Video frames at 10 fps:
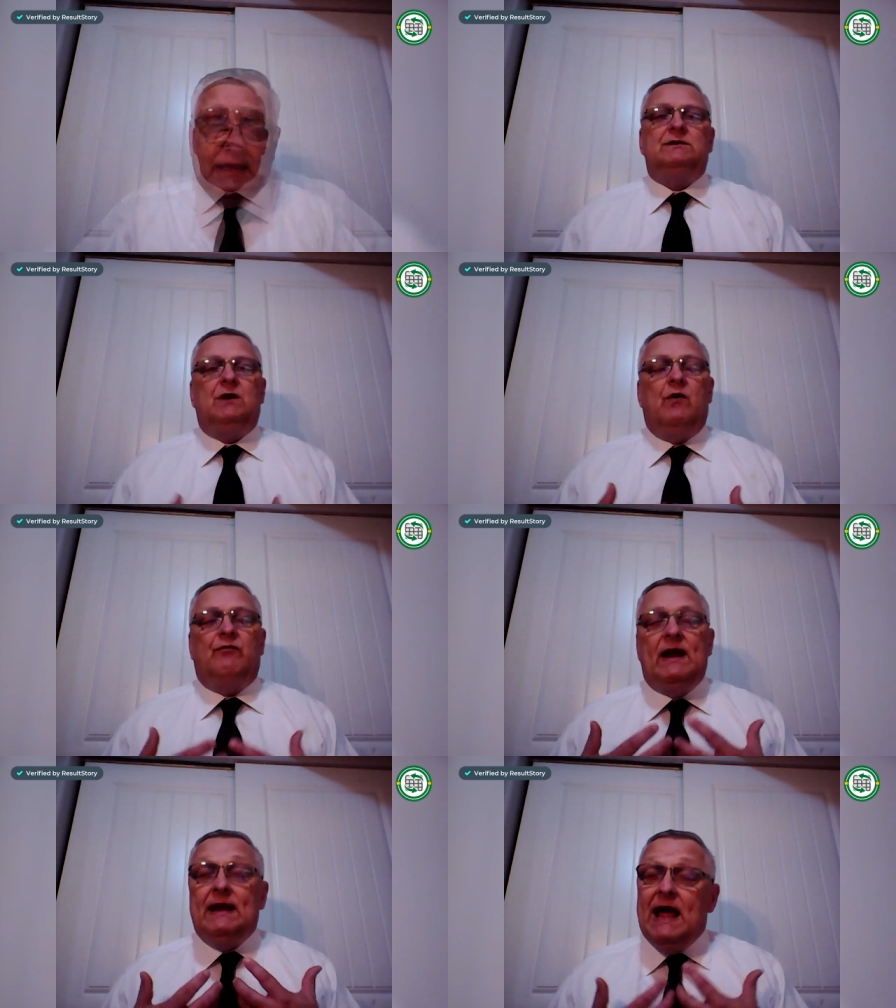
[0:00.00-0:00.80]
So
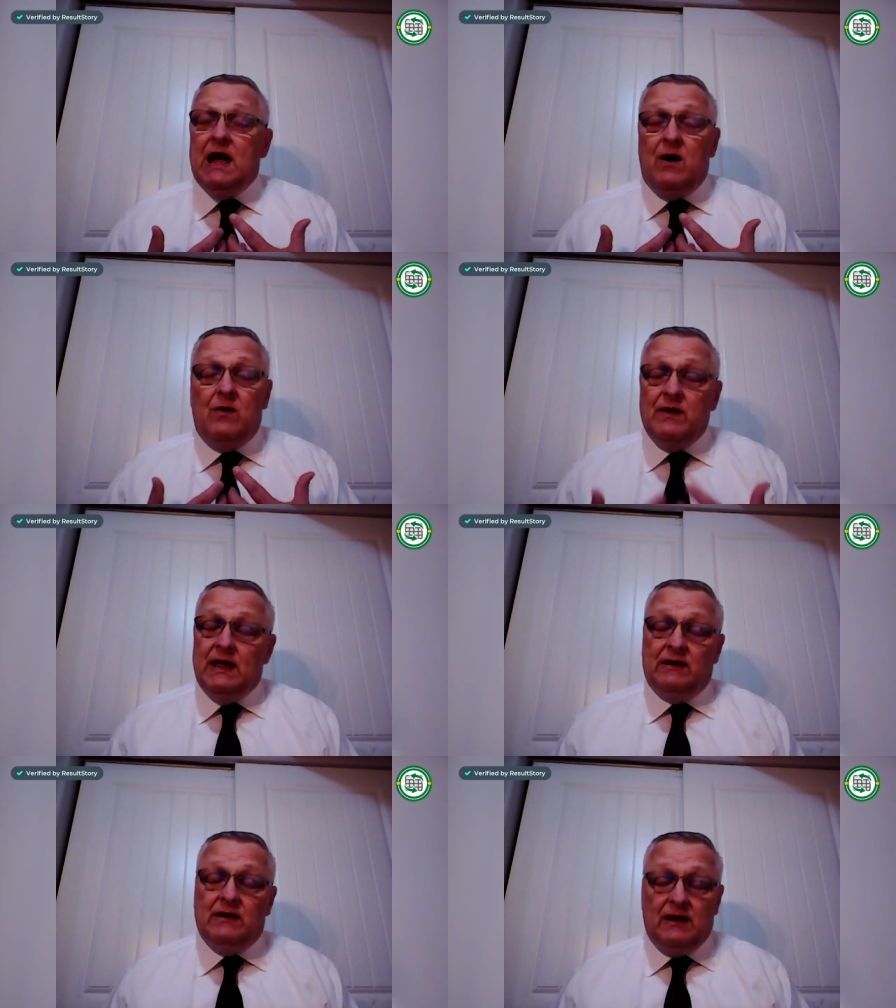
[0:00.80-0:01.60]
right now,
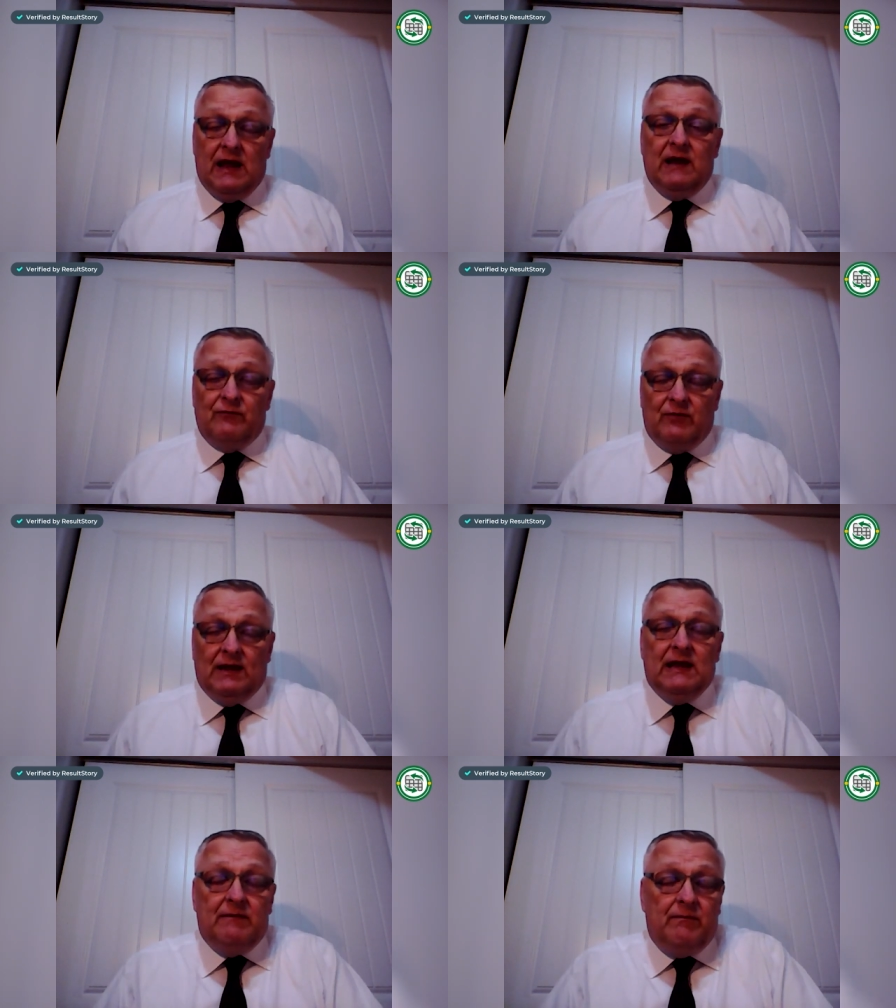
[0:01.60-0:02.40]
it, it
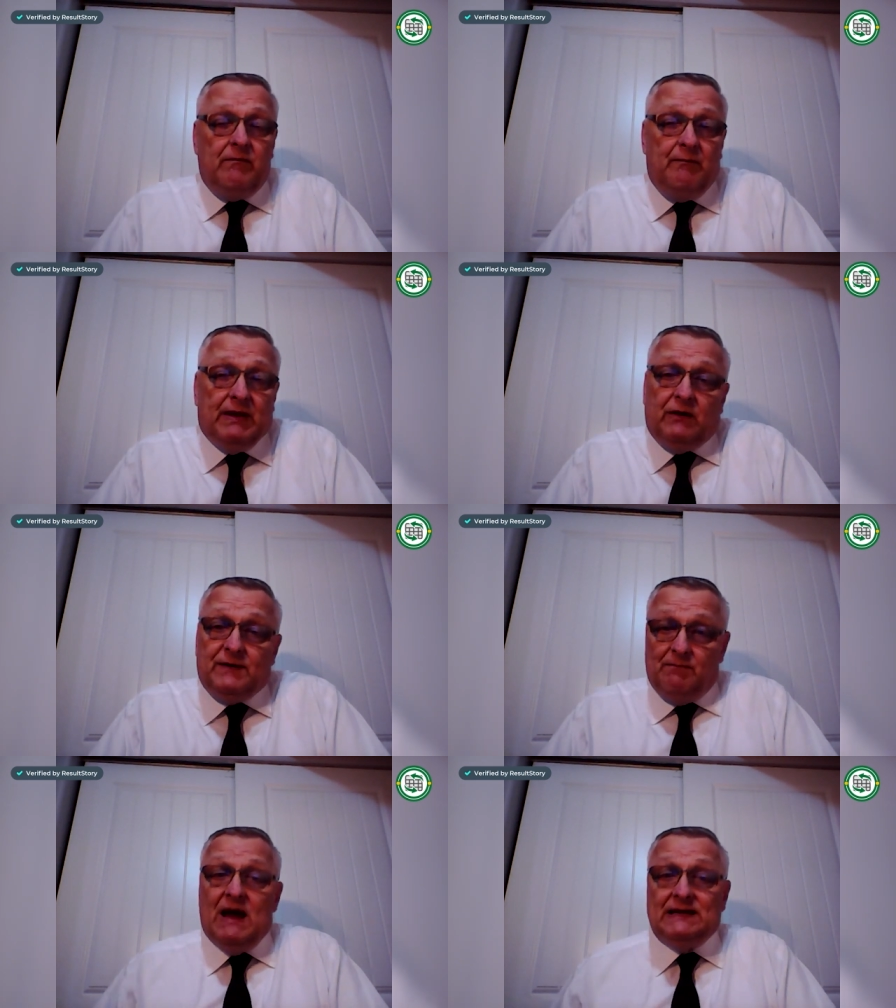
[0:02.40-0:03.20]
really
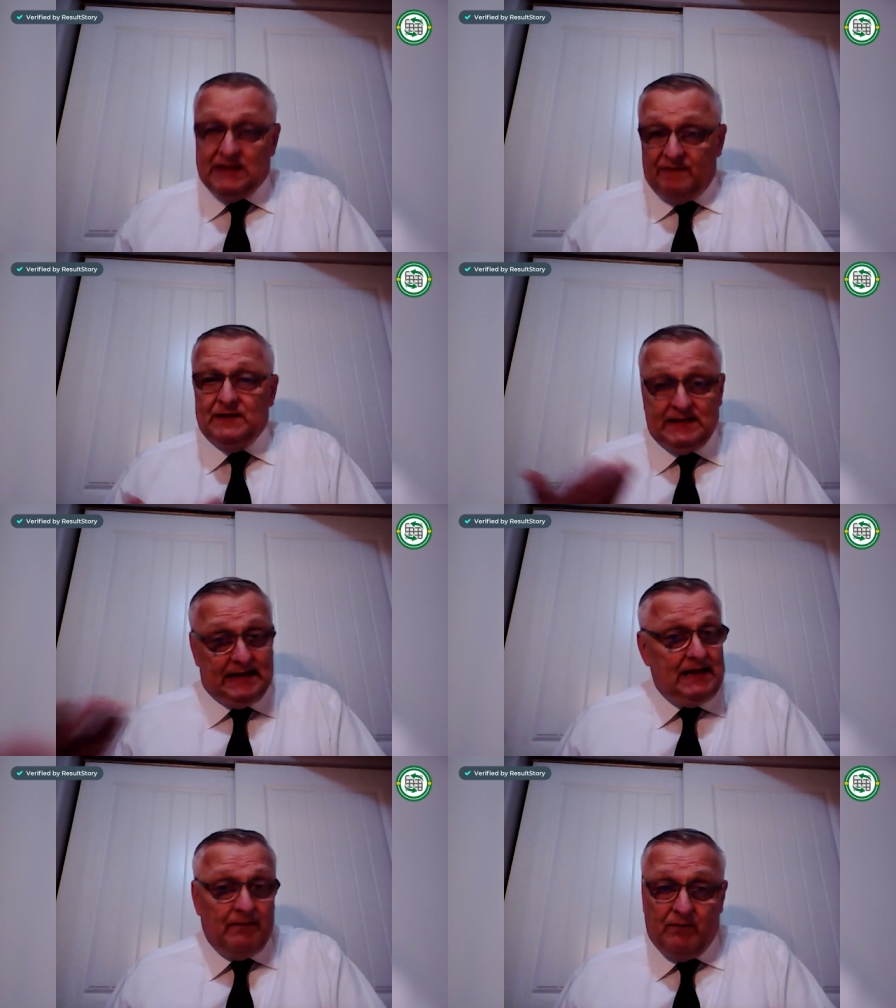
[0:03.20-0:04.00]
built my
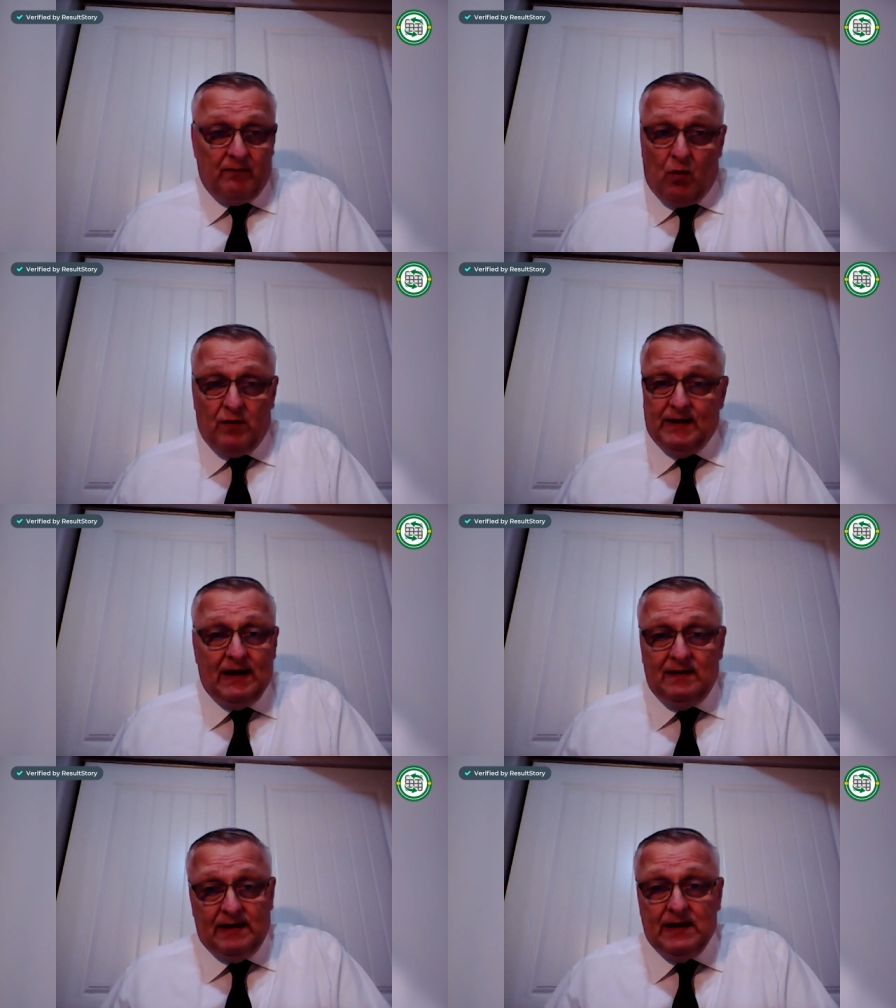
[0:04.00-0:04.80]
self-esteem more than
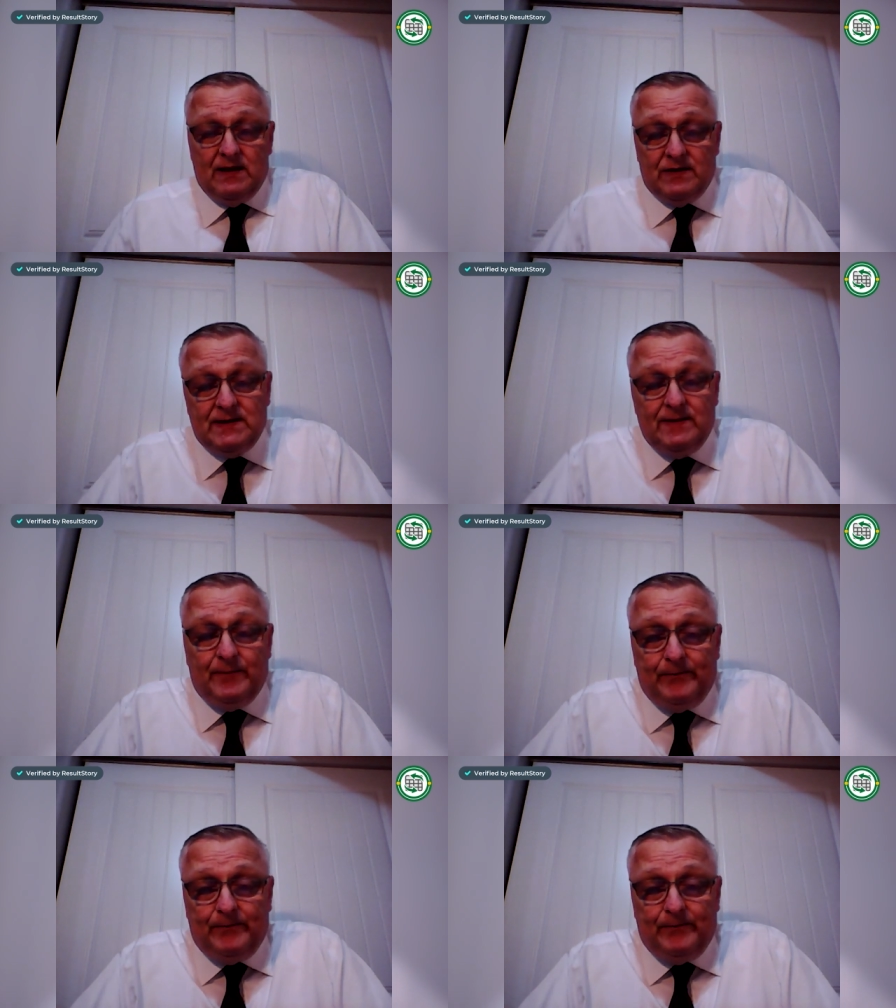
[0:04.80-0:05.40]
anything else.